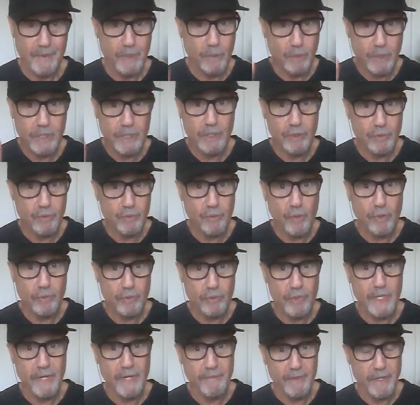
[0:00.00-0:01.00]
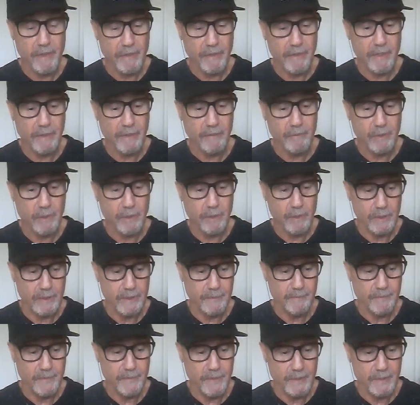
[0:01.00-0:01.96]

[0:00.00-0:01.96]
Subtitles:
who controls everything, really.